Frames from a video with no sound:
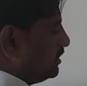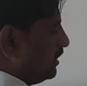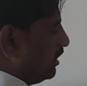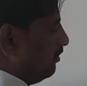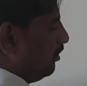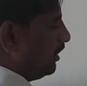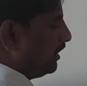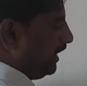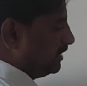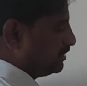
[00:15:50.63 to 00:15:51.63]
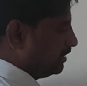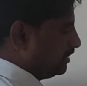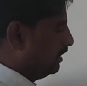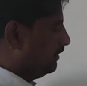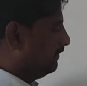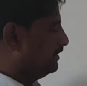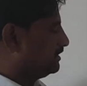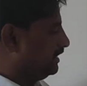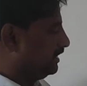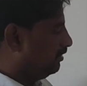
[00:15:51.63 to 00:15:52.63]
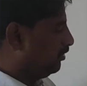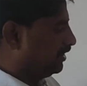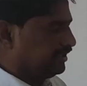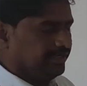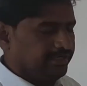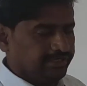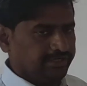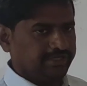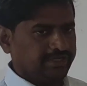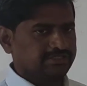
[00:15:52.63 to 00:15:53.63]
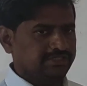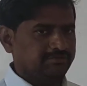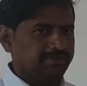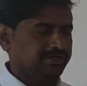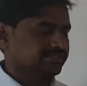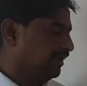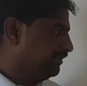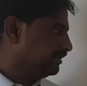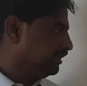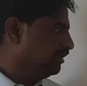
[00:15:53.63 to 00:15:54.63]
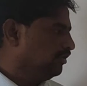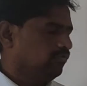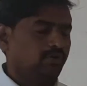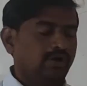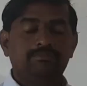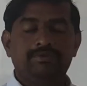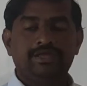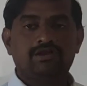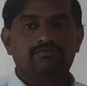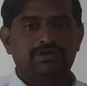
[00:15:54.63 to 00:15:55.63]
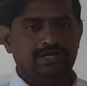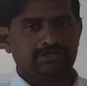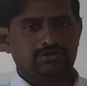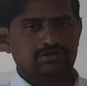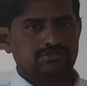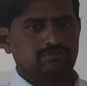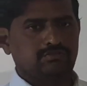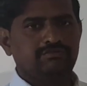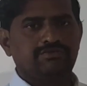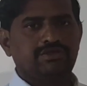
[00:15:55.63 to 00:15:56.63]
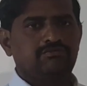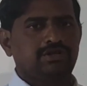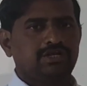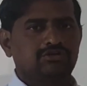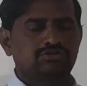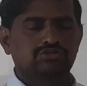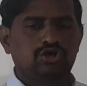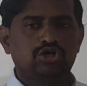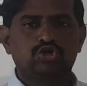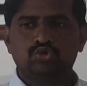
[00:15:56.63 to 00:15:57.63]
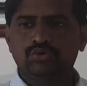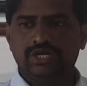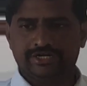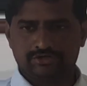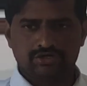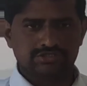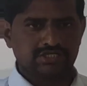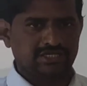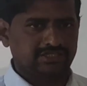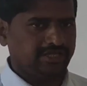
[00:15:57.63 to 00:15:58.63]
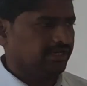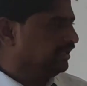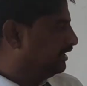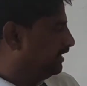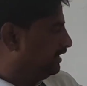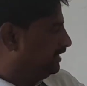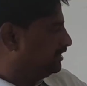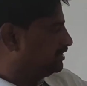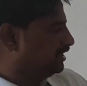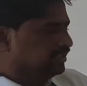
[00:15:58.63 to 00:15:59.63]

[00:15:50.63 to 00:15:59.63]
single bond H. This single bond, it indicates nothing but it's having the one pair of electrons. So one pair of electrons or 2 electrons are there in each